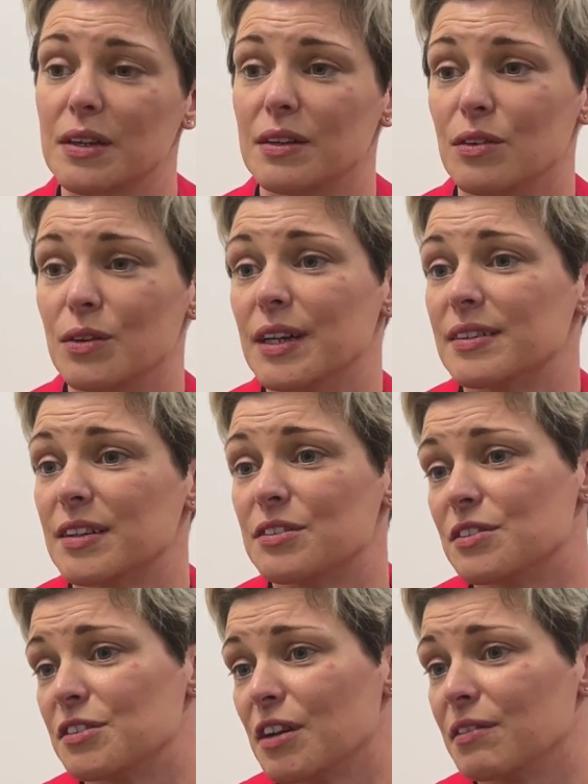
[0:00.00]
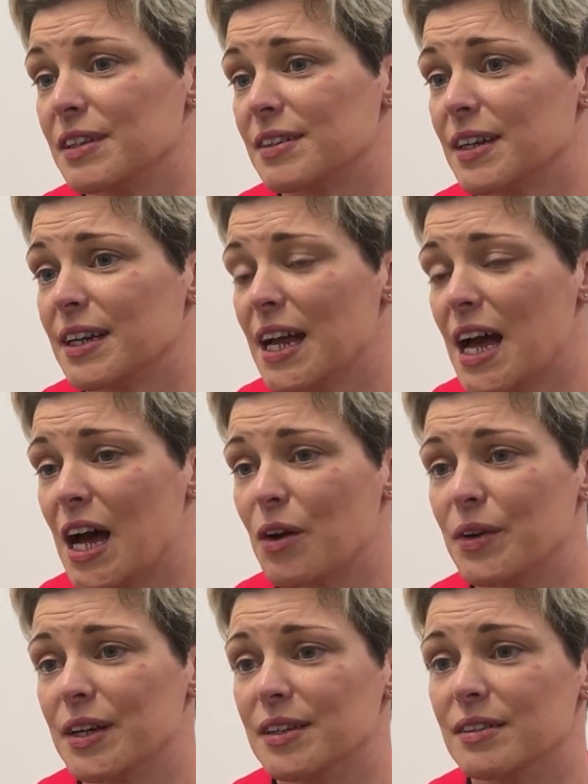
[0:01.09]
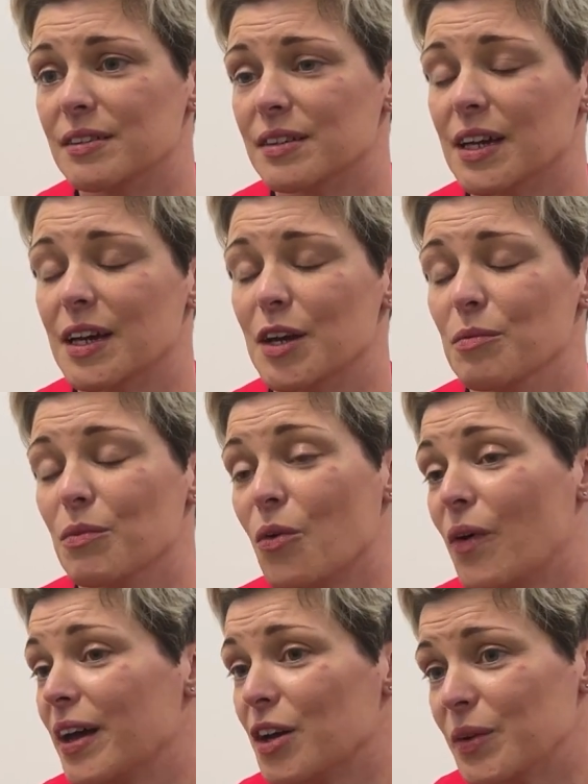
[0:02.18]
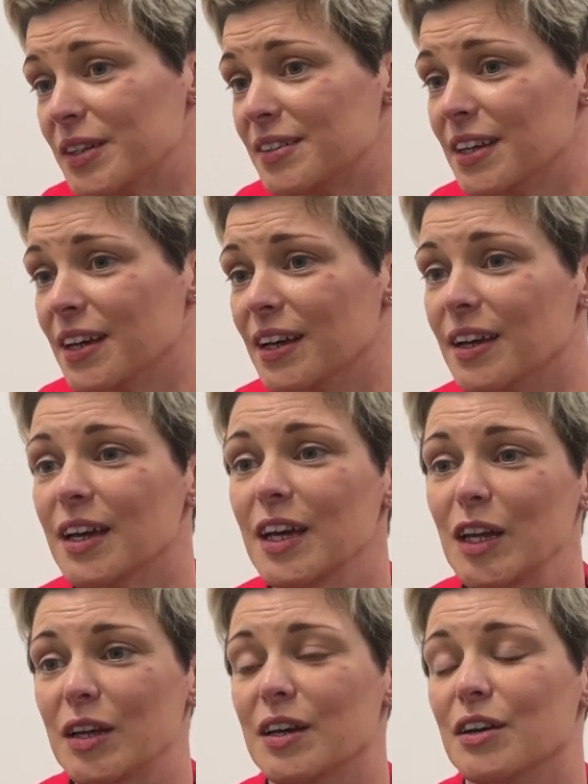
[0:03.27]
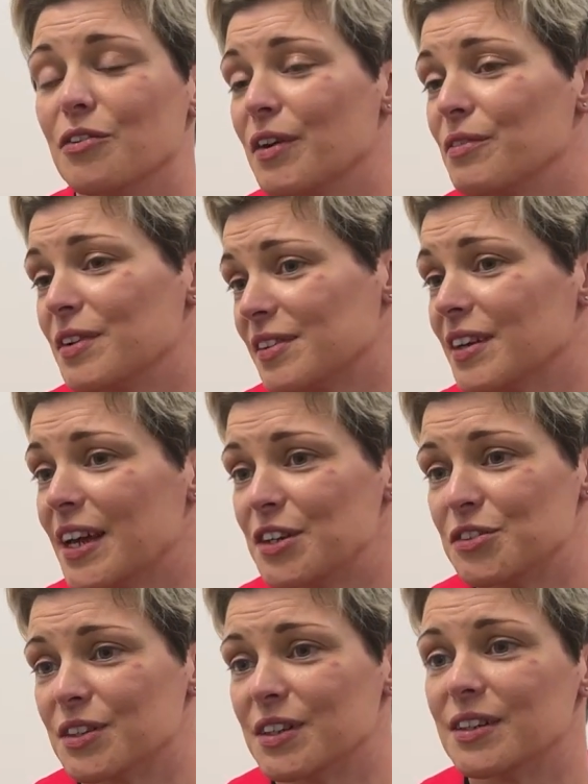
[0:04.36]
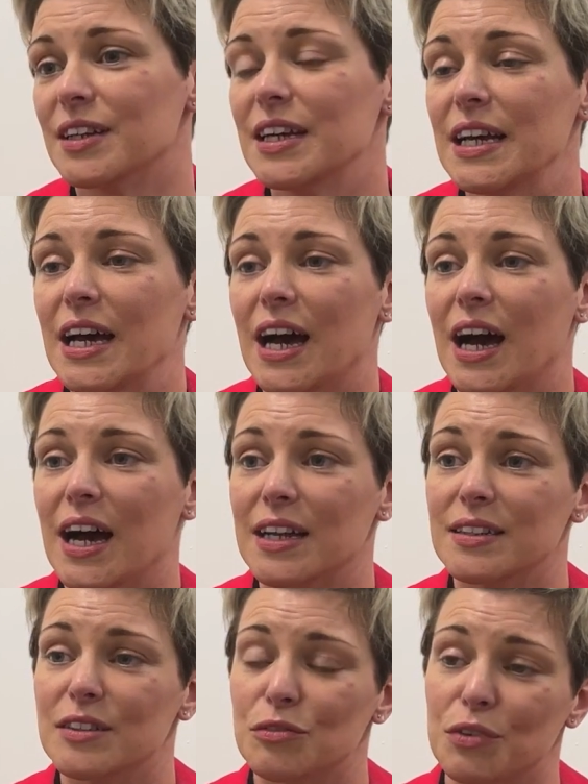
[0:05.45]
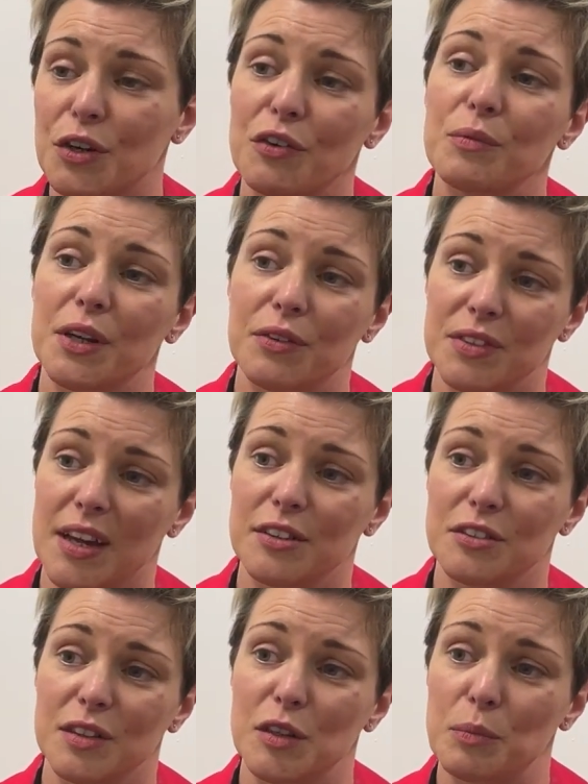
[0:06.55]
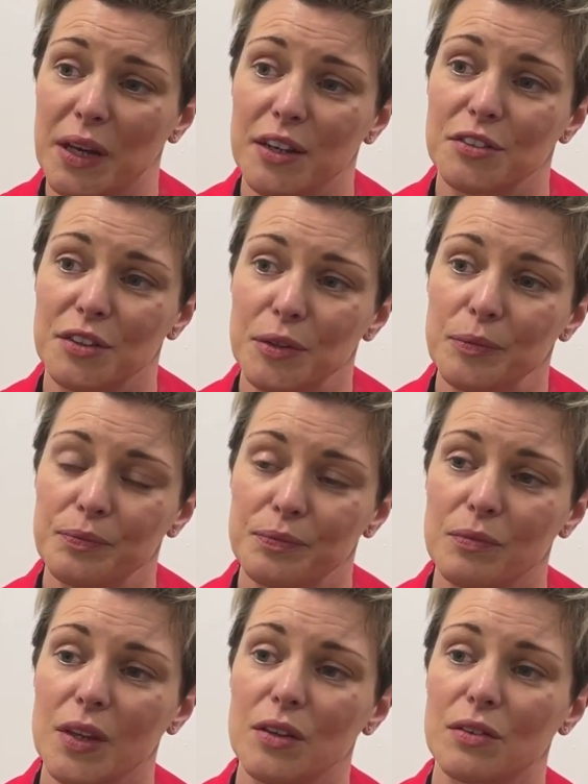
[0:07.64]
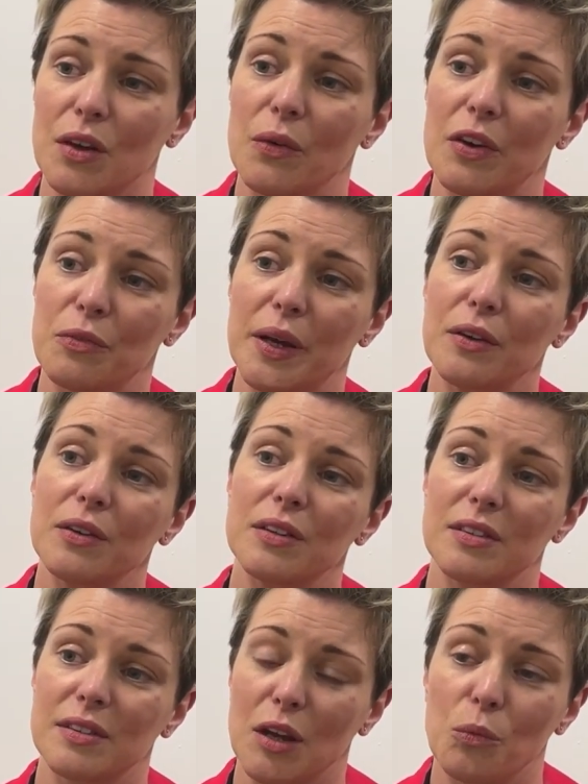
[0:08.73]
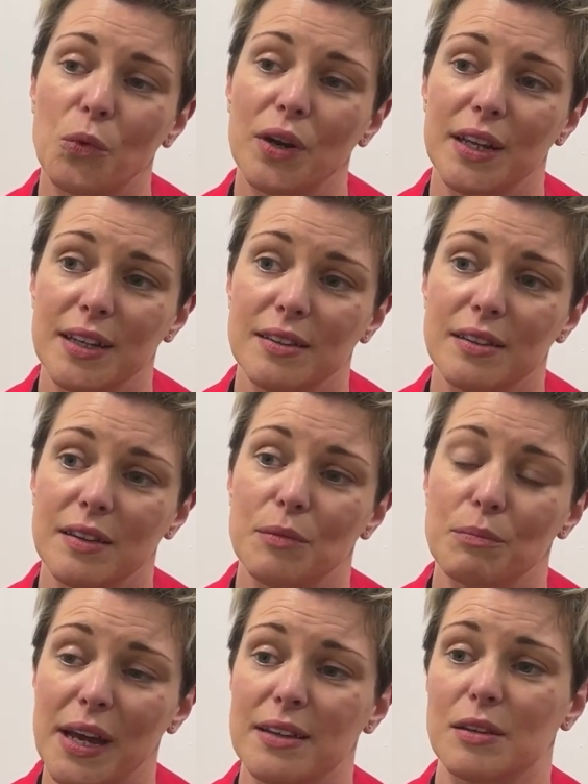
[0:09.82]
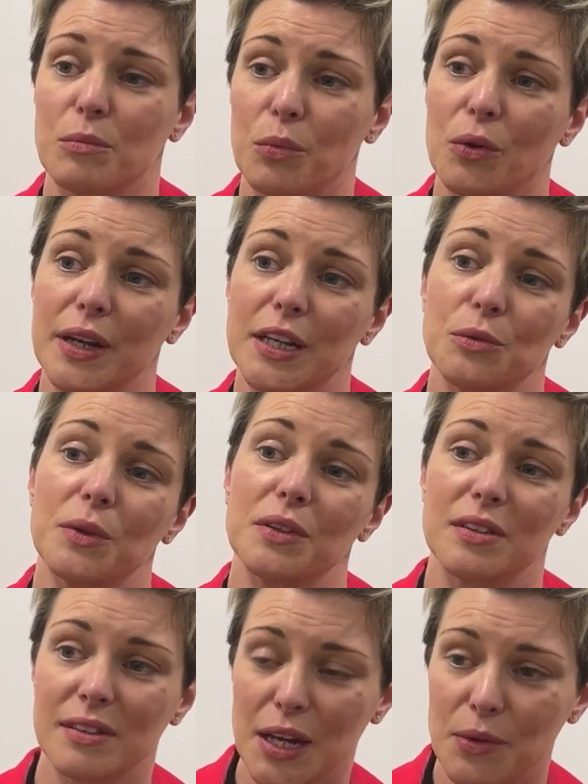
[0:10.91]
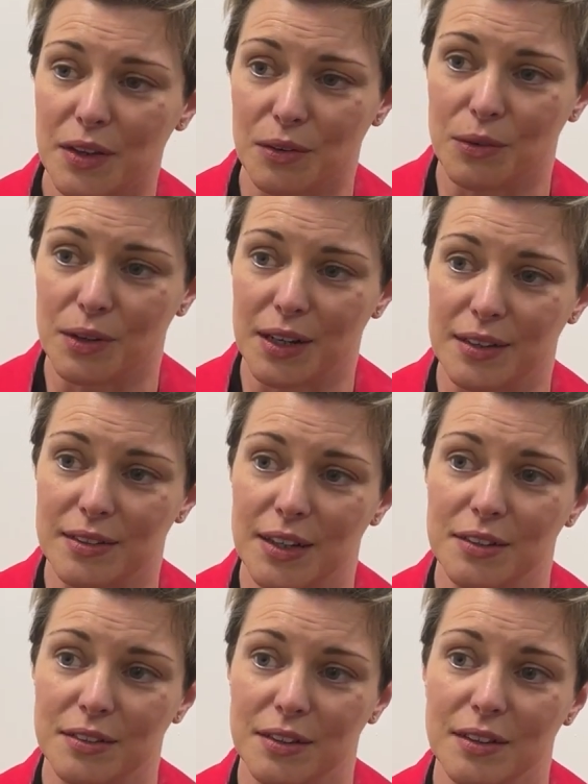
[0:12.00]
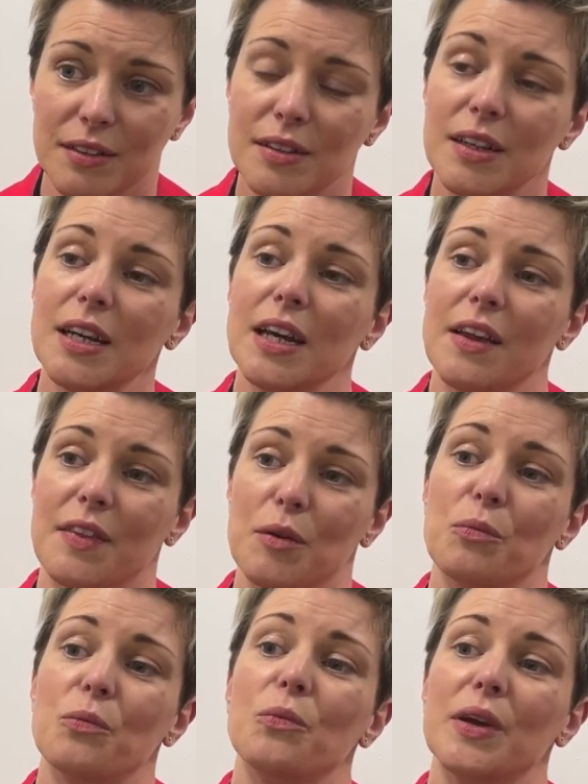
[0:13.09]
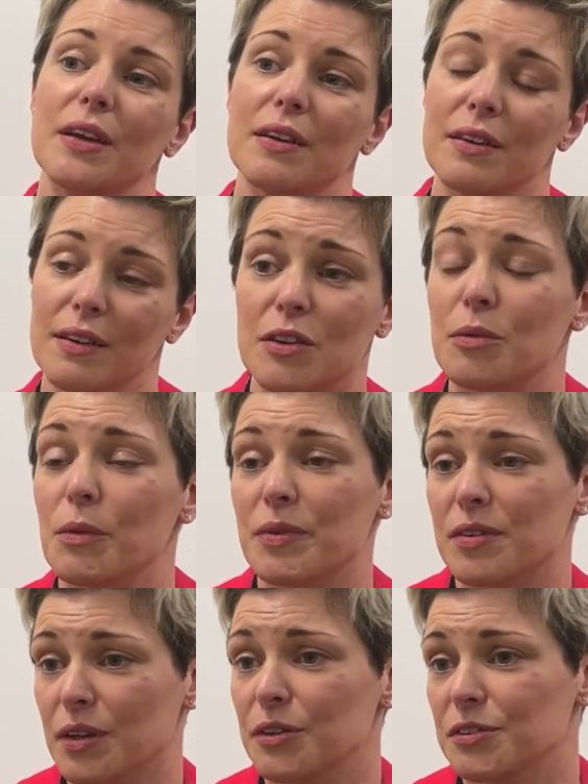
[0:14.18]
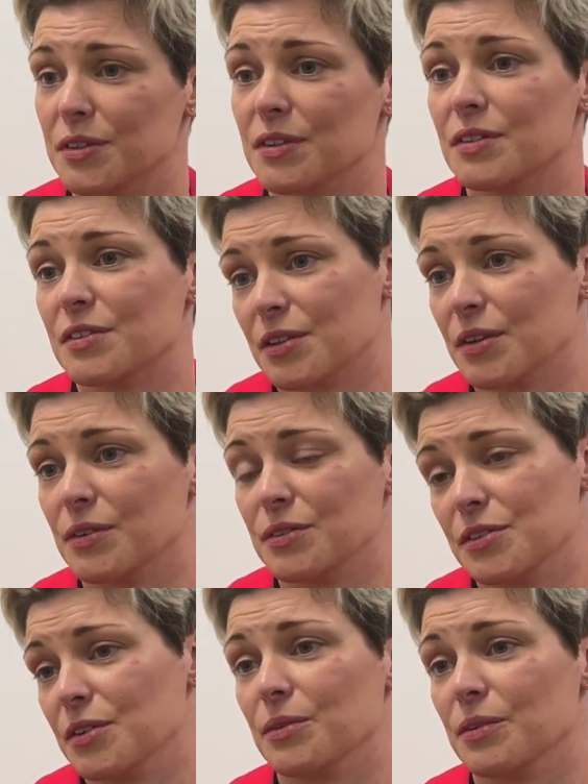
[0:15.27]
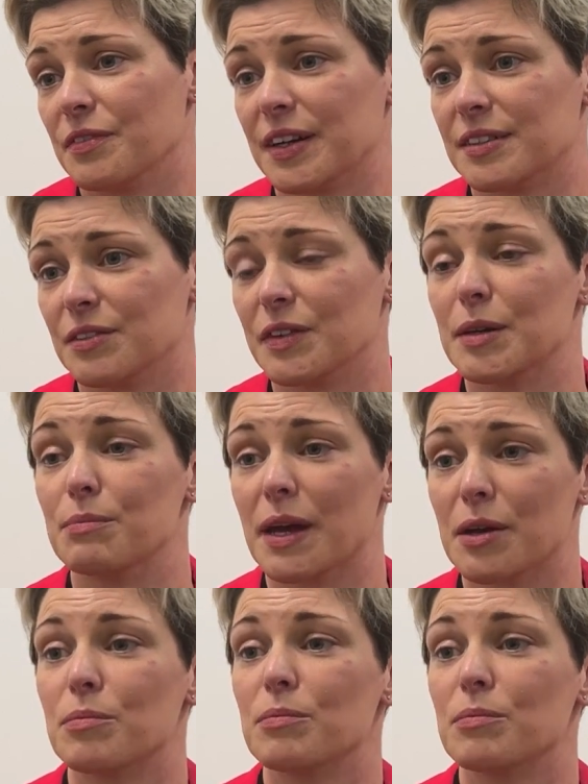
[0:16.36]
organisations are generally seeing now is quiet quitting, great resignation, and recruitment and retention is a big issue. So if we can understand what it is that makes employees want to stay within organisations, then we can come up with solutions to effectively make